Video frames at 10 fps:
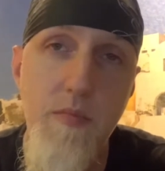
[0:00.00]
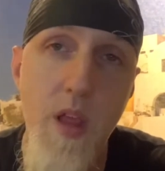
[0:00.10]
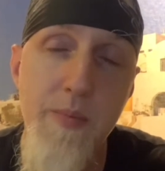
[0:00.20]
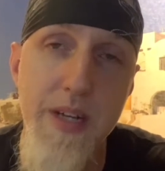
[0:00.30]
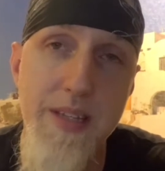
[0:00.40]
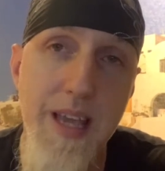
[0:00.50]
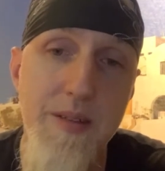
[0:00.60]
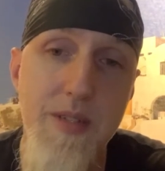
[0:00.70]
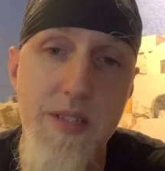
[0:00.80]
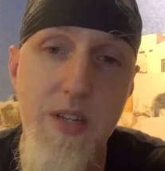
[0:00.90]
But to
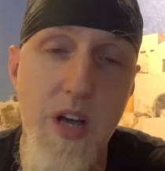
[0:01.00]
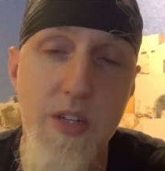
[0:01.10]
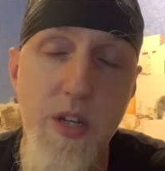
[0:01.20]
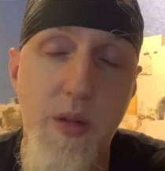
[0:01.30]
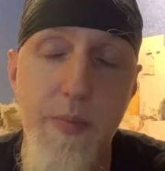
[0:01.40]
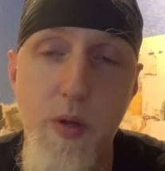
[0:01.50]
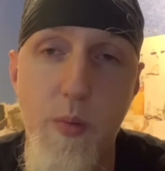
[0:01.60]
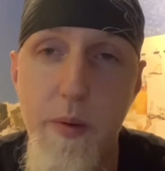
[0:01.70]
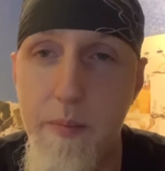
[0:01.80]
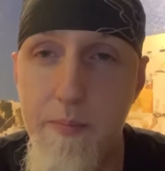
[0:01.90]
get talk to you a little
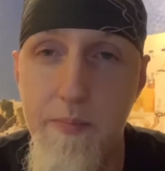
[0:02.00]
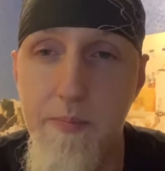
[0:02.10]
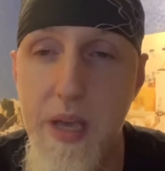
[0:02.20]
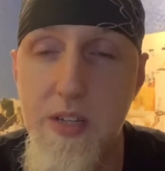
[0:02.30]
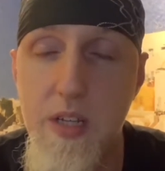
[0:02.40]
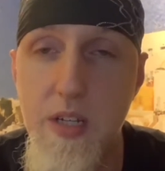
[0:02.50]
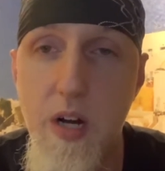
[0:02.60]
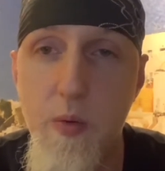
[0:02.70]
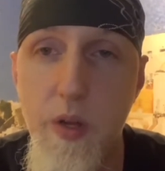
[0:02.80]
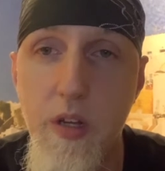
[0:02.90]
bit of basics
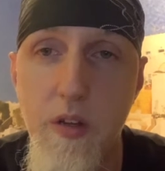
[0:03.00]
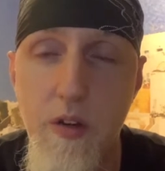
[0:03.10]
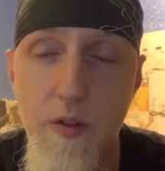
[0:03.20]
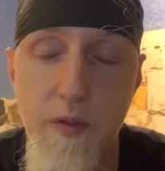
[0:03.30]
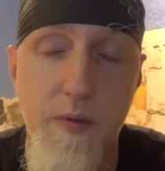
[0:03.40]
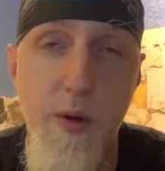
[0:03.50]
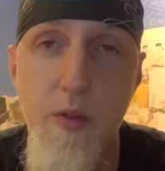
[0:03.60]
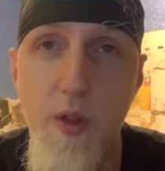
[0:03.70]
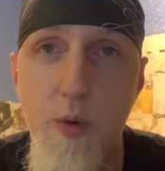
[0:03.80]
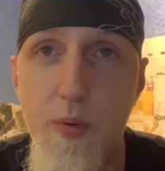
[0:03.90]
here, we, you're familiar
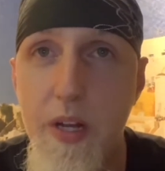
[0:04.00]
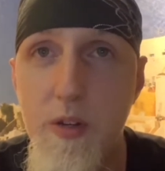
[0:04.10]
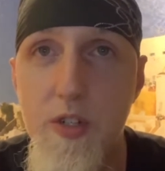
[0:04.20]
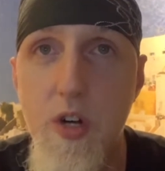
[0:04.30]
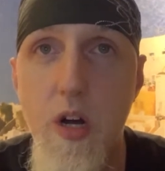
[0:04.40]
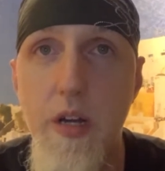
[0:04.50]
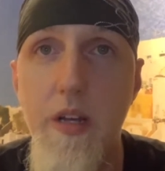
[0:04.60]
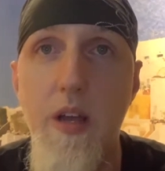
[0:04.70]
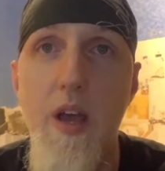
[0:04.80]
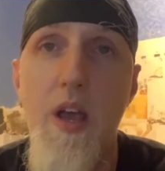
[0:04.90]
with Loop It started